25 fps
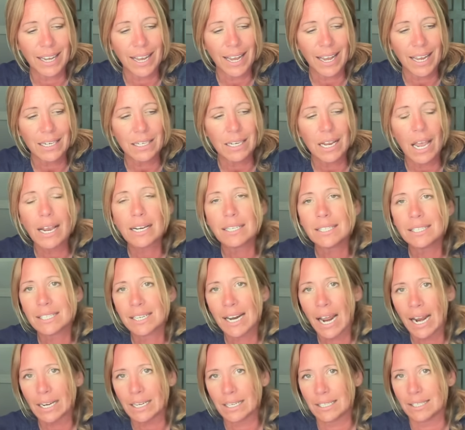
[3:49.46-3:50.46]
it
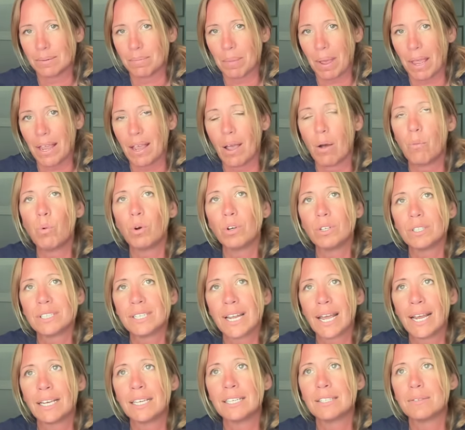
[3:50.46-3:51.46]
staggers me. And what
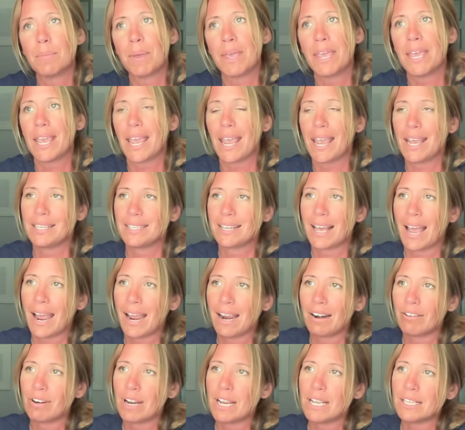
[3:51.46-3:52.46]
staggers me is
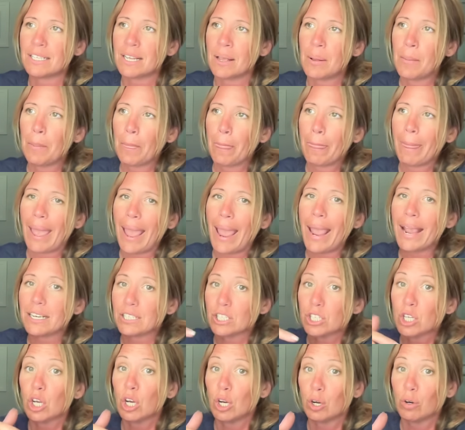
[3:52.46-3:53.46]
Harry's
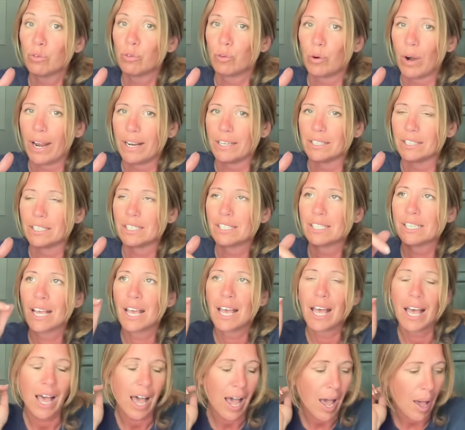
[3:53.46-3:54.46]
ex-girlfriends
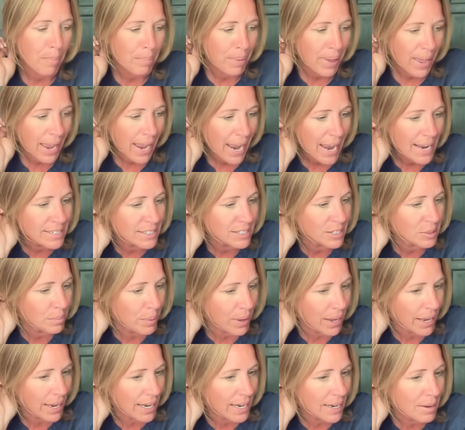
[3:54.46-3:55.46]
appeared to
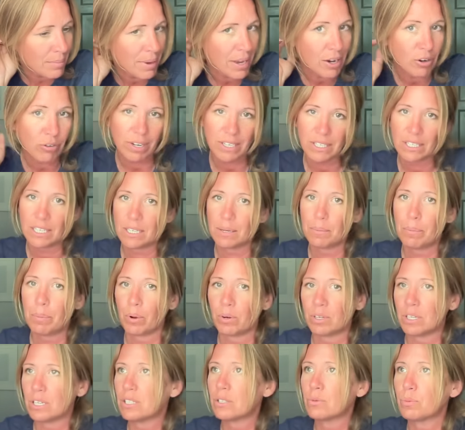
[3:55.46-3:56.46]
be, Cressida
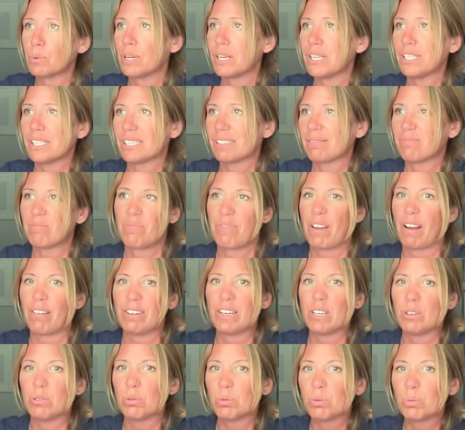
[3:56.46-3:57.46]
Bonus was
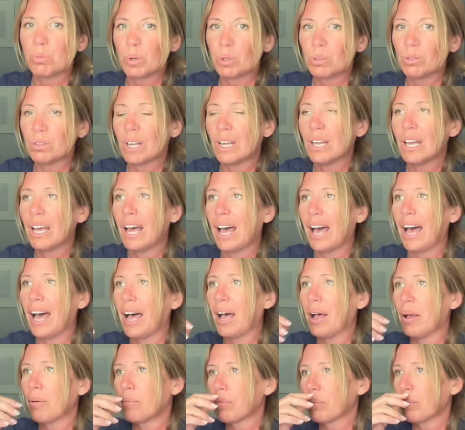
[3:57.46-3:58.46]
very normal.
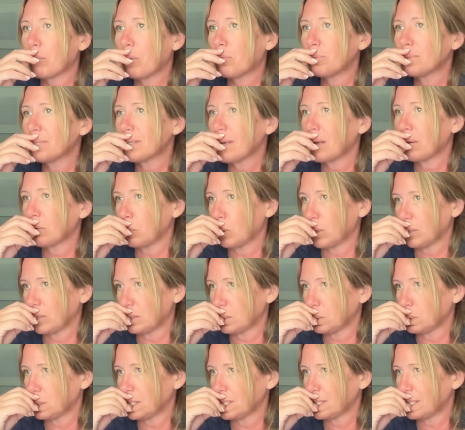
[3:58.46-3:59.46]
What was the other one
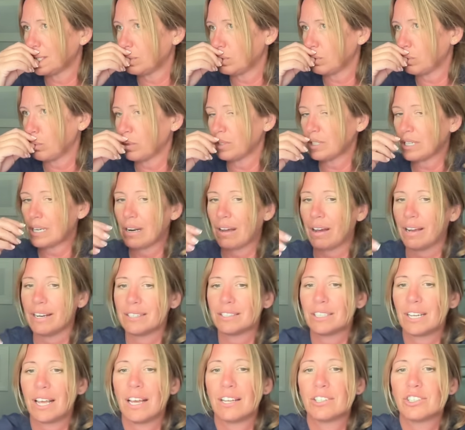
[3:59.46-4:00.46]
that was everybody
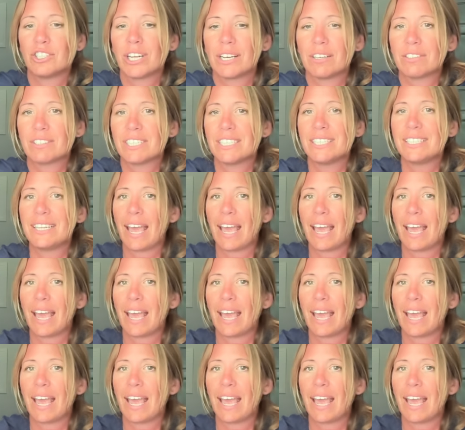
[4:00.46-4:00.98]
liked? Chelsea